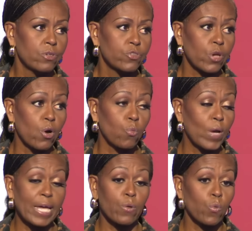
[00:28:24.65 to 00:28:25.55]
So
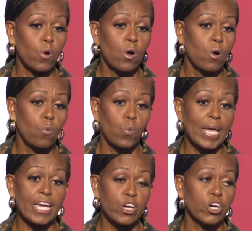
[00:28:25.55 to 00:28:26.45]
we,
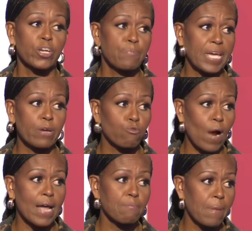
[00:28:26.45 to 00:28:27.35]
we could be
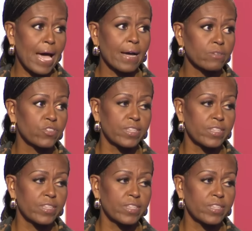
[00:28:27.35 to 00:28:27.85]
right back